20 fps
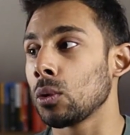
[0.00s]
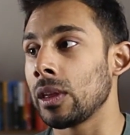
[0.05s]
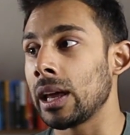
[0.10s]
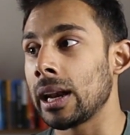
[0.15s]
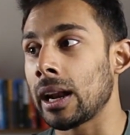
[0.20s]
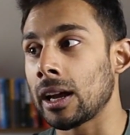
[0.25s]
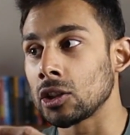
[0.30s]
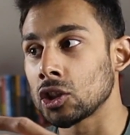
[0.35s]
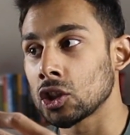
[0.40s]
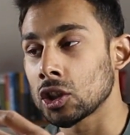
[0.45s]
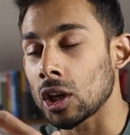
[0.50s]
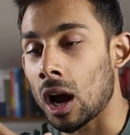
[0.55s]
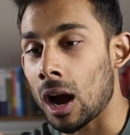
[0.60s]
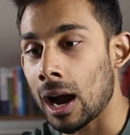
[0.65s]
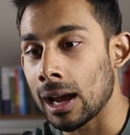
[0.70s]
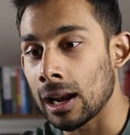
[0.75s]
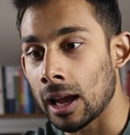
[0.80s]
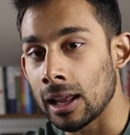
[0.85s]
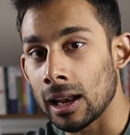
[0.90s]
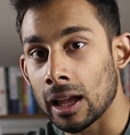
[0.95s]
Or then I
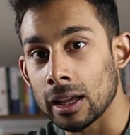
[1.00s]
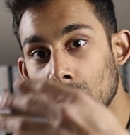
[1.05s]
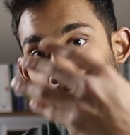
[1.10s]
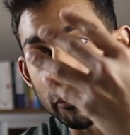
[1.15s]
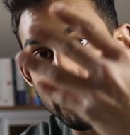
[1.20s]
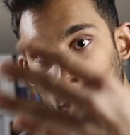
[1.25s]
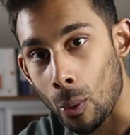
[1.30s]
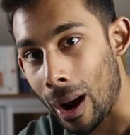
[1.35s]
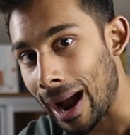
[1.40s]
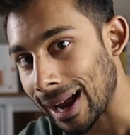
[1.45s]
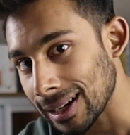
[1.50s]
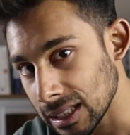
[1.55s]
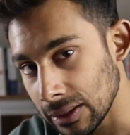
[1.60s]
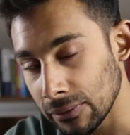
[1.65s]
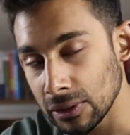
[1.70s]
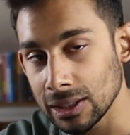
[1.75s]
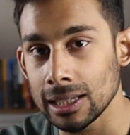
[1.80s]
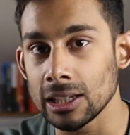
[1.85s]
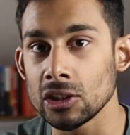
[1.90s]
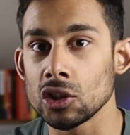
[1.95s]
highlight like the four
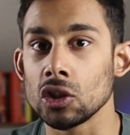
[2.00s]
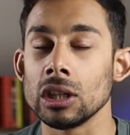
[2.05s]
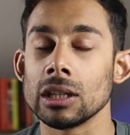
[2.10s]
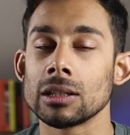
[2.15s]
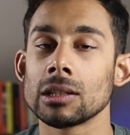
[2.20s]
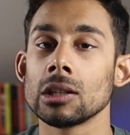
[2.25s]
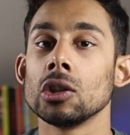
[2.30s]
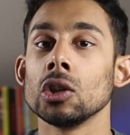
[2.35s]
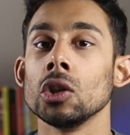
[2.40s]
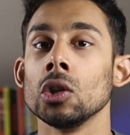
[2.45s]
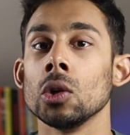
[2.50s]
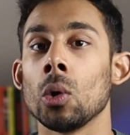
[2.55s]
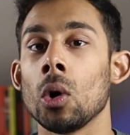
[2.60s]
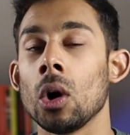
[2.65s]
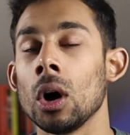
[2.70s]
activities you need to do